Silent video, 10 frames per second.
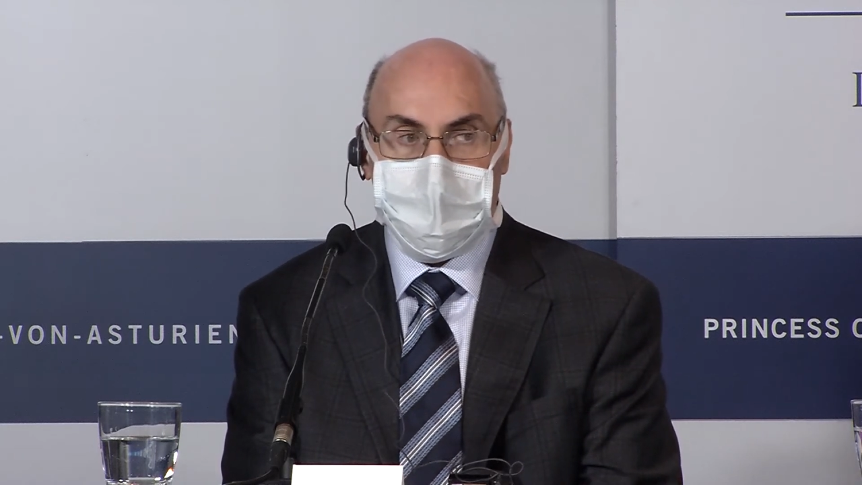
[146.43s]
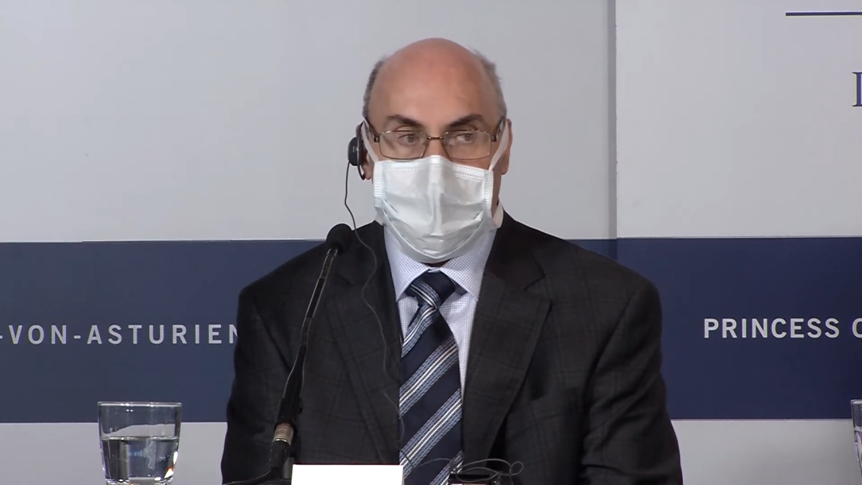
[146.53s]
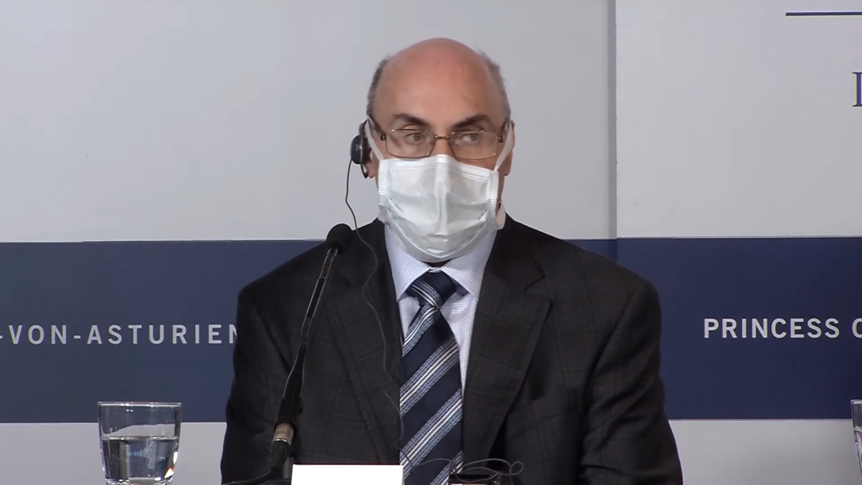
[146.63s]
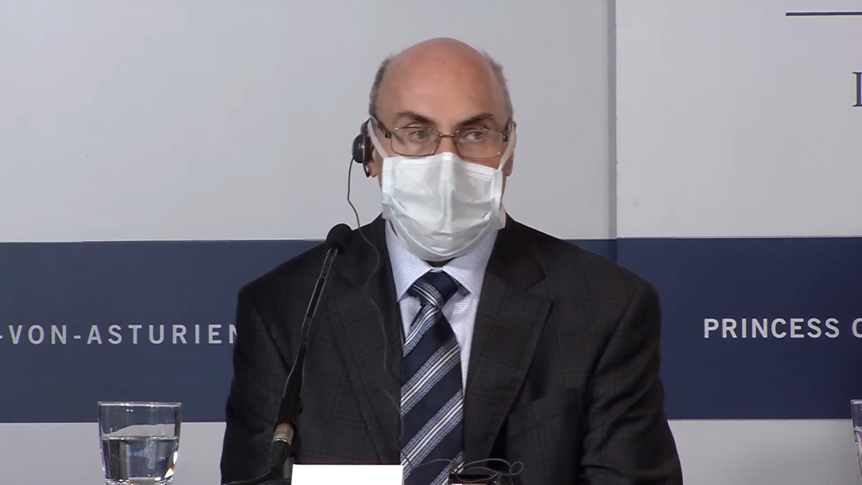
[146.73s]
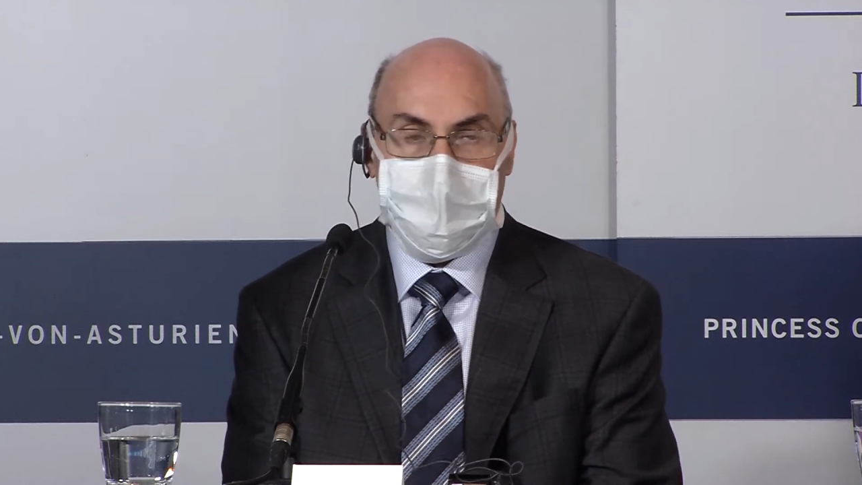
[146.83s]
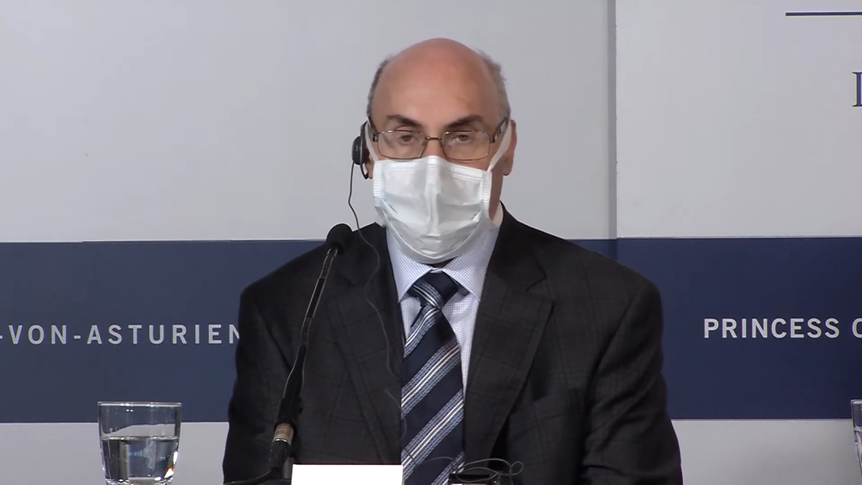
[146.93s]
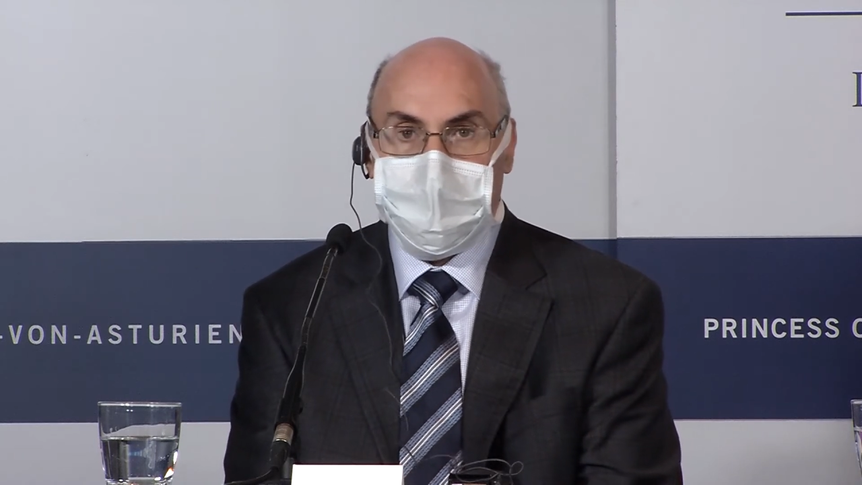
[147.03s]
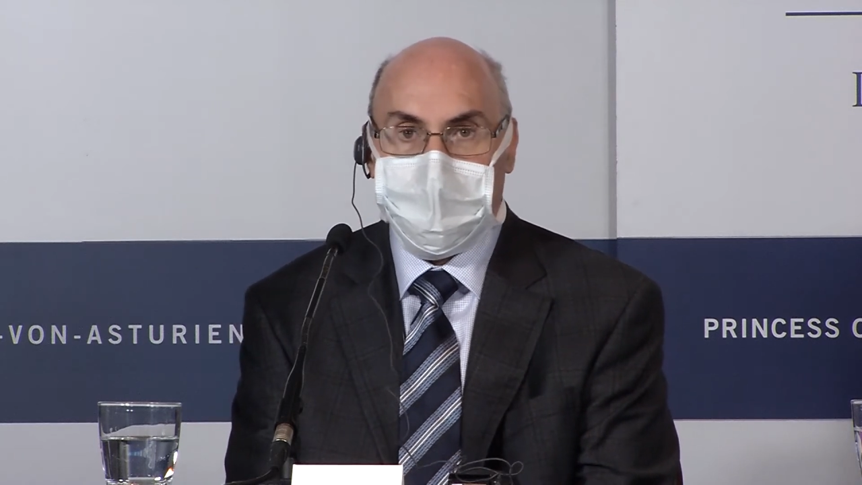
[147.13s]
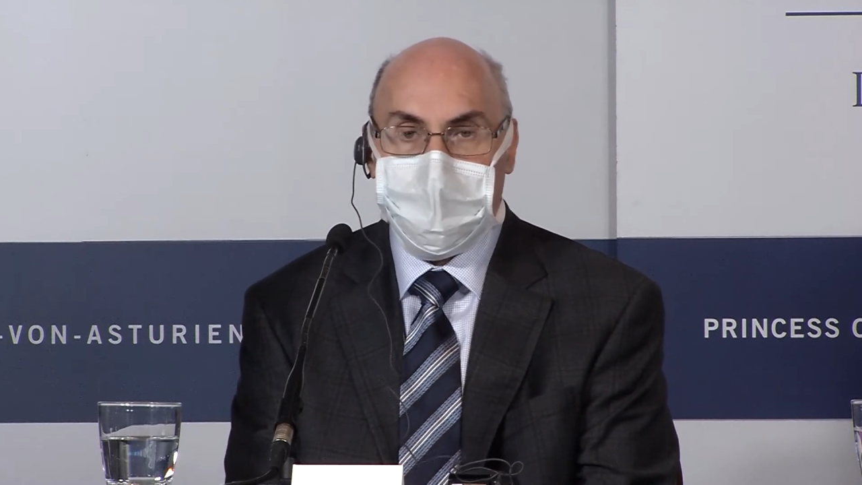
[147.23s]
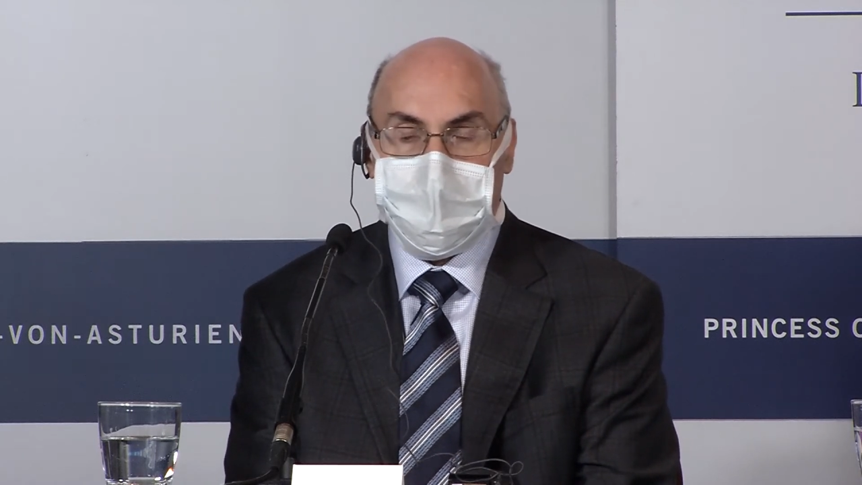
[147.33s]
wonderful
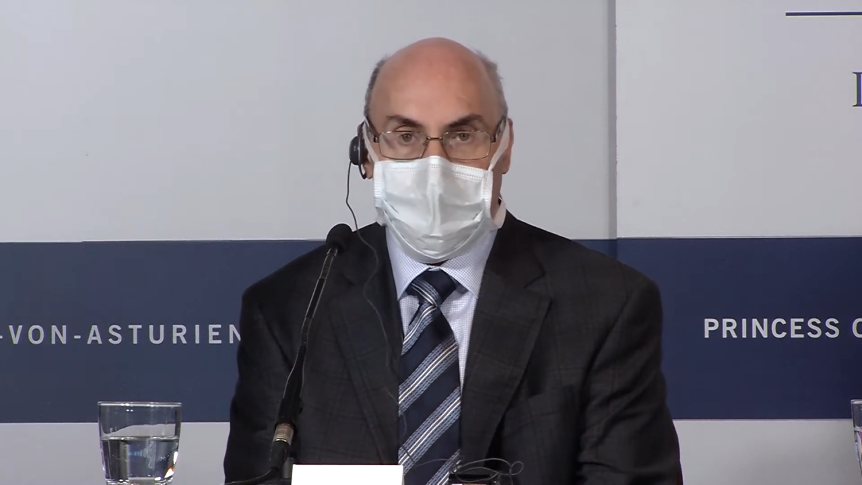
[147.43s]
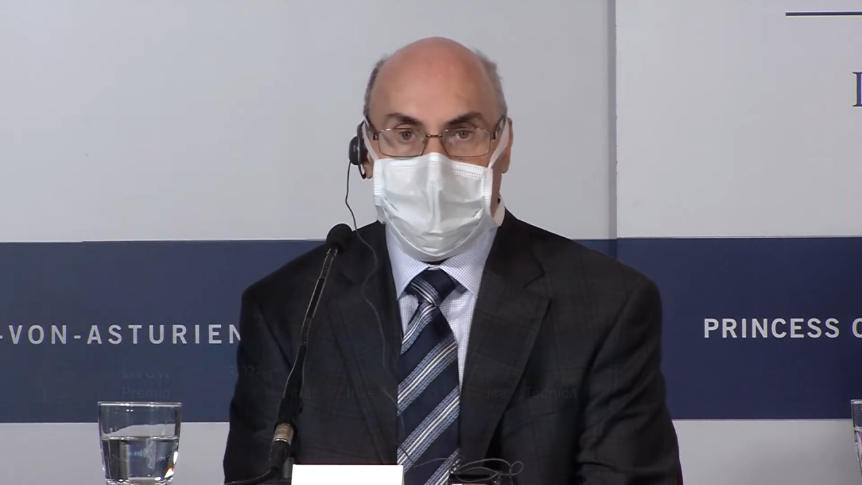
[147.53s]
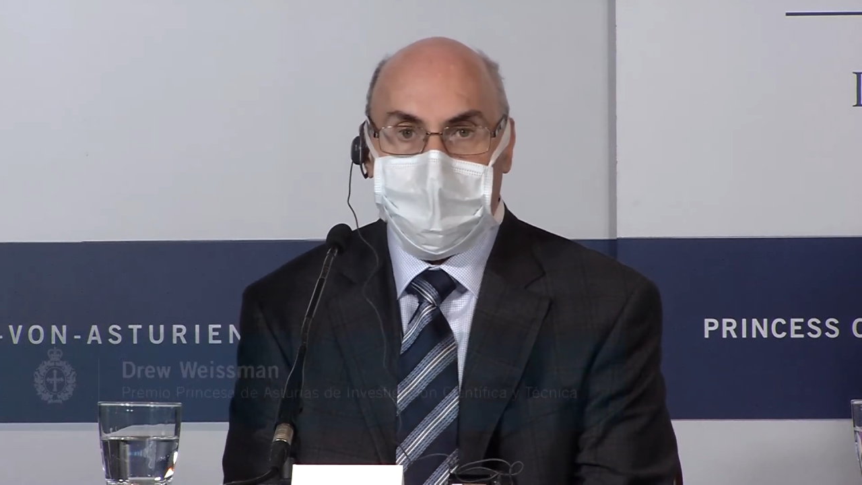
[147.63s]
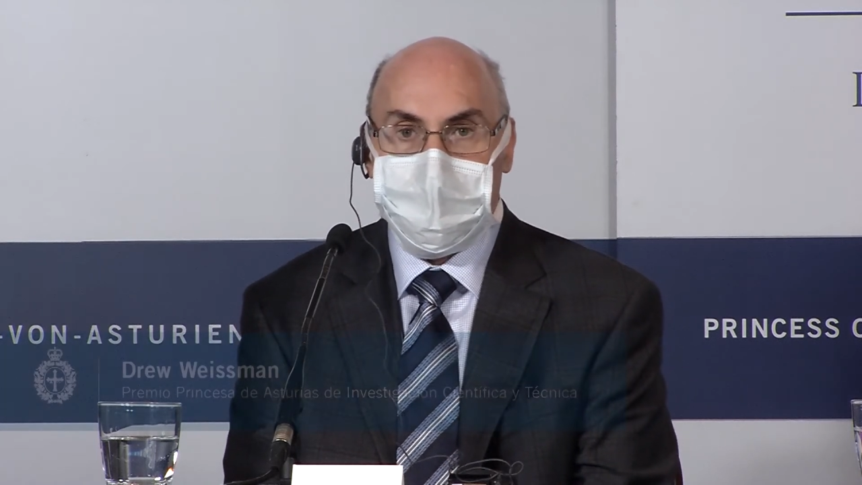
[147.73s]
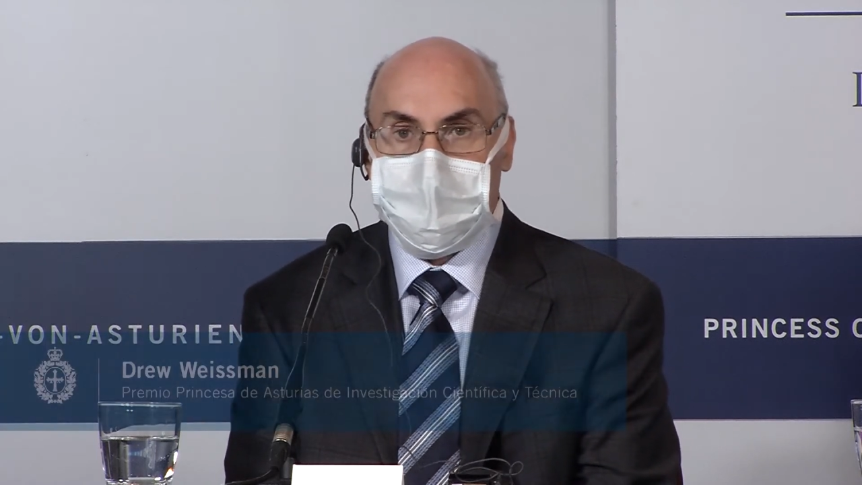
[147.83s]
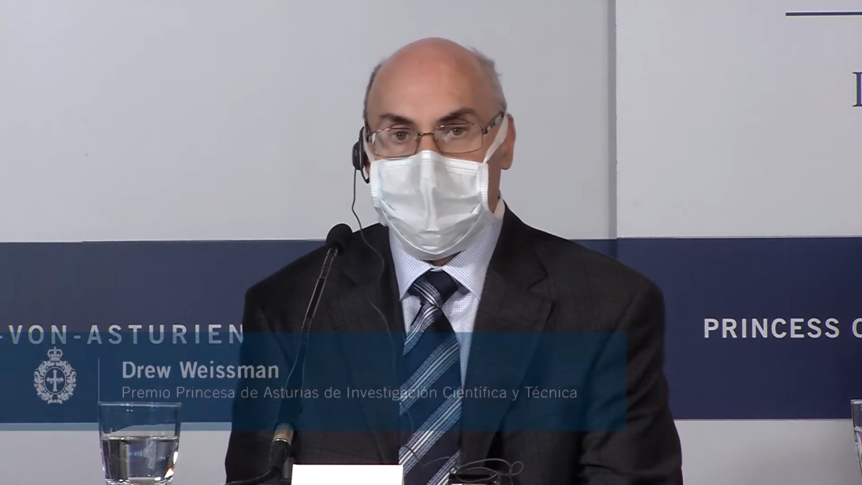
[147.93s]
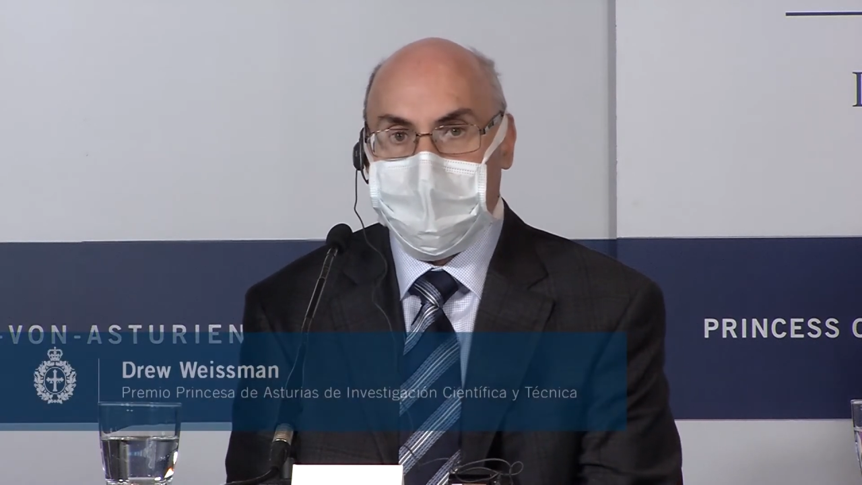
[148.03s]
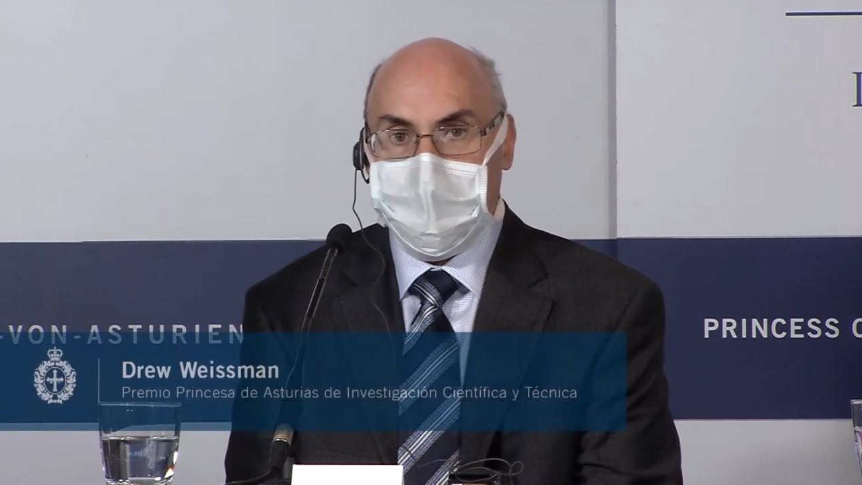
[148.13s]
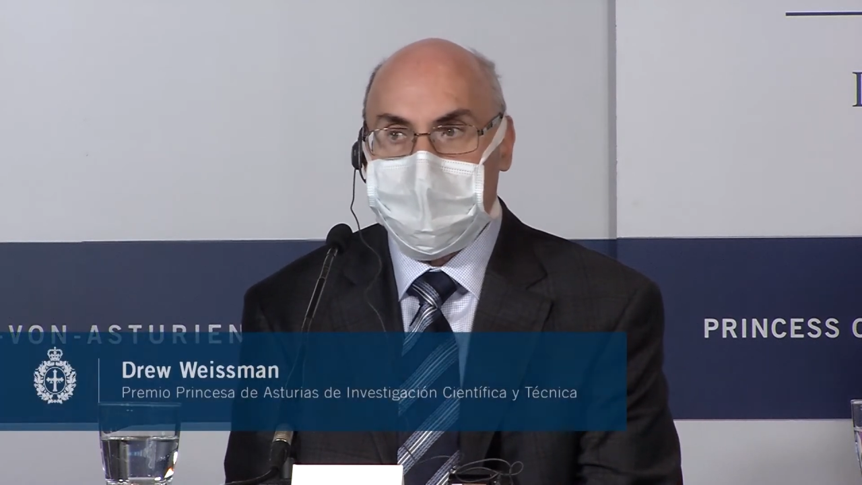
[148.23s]
other recipients